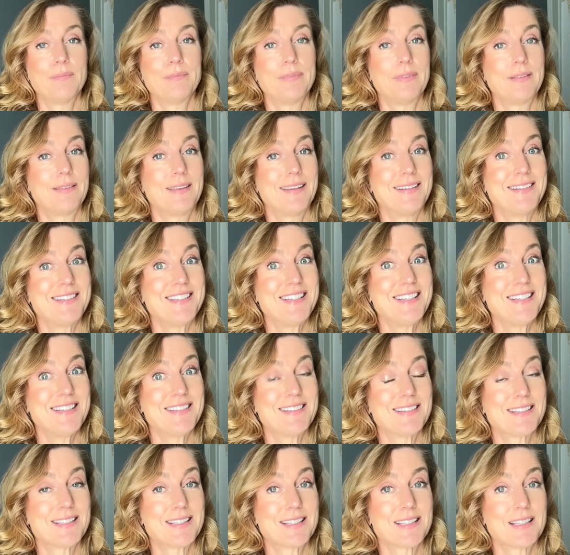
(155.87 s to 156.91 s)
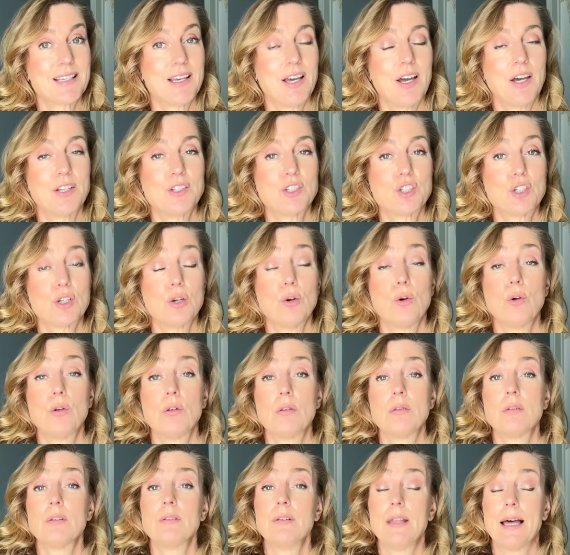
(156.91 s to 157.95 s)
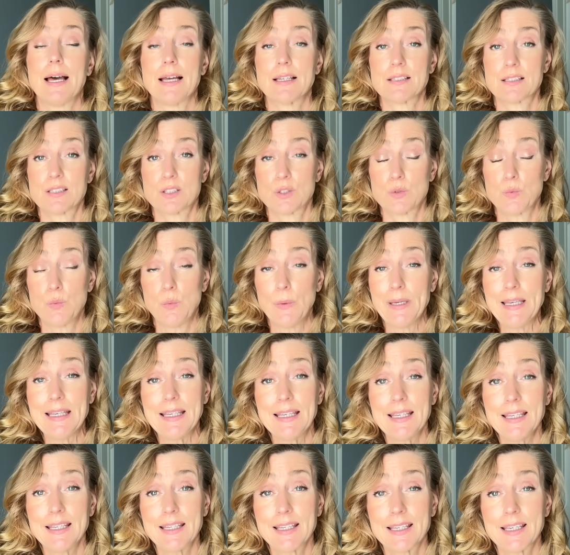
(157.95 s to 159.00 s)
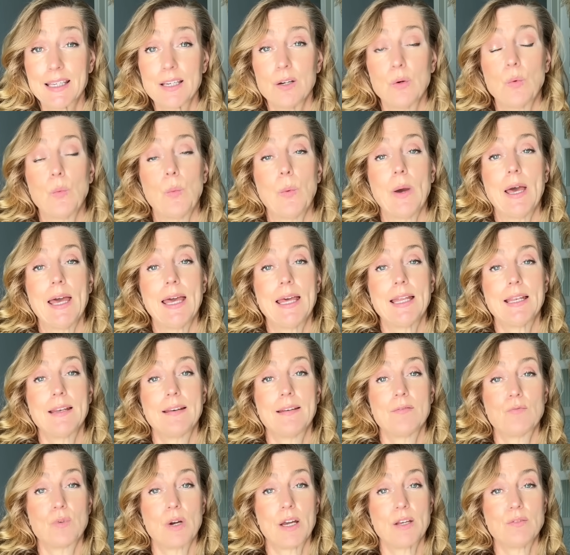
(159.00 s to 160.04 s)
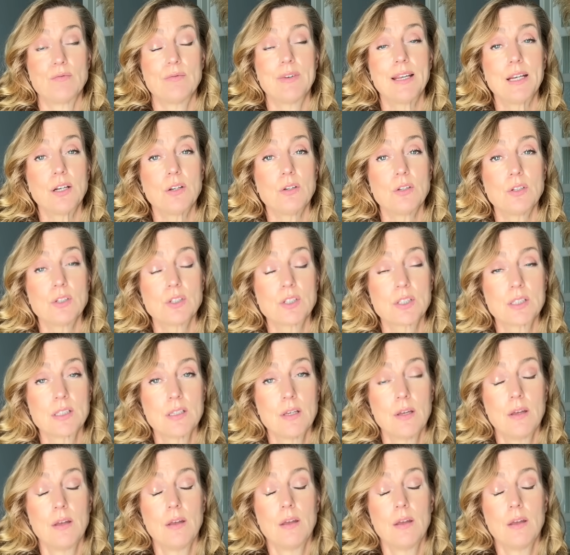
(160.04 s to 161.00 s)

But they didn't until last week when Ryan Reynolds